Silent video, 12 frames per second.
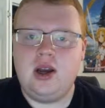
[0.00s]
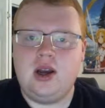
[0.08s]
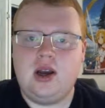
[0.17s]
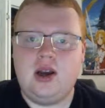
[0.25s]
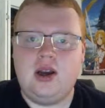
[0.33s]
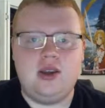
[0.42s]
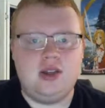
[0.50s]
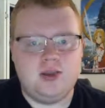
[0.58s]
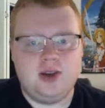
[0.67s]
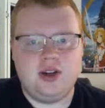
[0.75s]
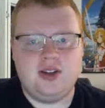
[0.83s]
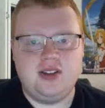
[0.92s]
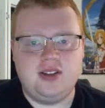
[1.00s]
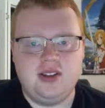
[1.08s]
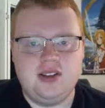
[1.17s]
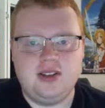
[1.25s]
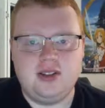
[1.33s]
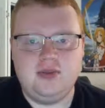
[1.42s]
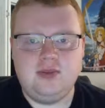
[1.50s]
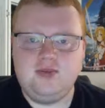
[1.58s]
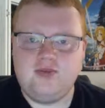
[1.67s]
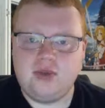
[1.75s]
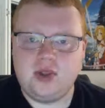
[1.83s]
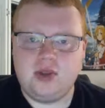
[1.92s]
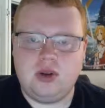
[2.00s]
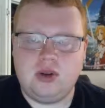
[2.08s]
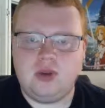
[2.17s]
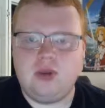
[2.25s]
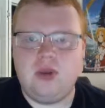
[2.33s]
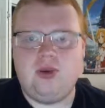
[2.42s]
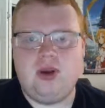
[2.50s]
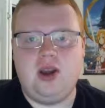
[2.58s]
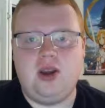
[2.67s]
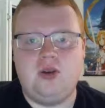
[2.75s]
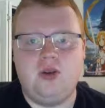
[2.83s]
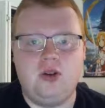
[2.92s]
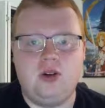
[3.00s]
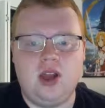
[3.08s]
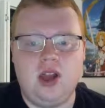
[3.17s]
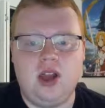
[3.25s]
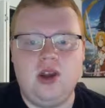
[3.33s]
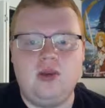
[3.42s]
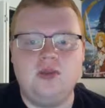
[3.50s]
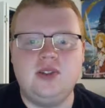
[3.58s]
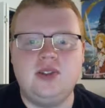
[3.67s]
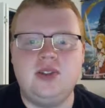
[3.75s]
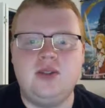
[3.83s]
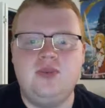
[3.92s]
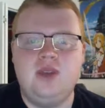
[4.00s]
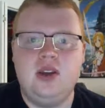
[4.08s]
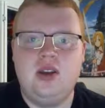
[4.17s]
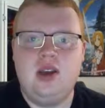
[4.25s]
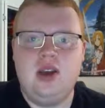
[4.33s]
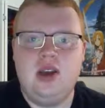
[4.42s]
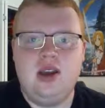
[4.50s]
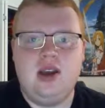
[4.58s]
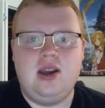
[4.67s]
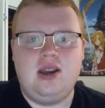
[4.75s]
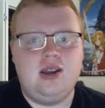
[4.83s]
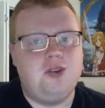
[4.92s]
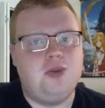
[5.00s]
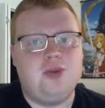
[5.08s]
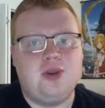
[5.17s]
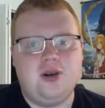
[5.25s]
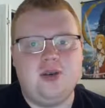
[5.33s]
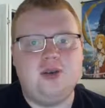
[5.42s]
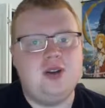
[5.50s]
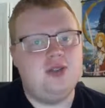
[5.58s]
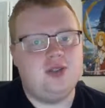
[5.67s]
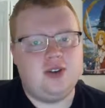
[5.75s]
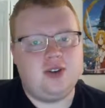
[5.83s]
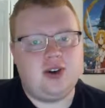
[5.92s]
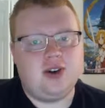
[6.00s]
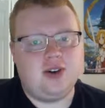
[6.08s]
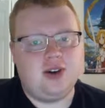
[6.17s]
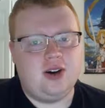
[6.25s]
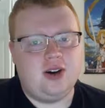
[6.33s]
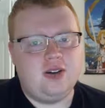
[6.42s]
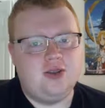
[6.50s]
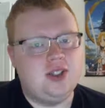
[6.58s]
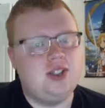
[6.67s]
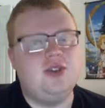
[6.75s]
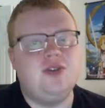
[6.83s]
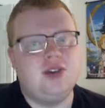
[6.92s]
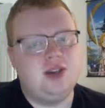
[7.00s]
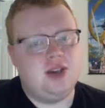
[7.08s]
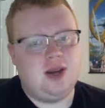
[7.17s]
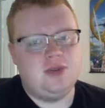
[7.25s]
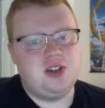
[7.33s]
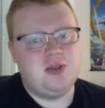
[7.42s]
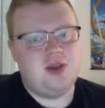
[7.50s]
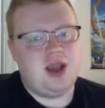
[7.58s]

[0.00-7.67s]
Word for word: Uh, in the spirit of the season, we will be playing horror games, and it will probably involve alcohol, so fun times to be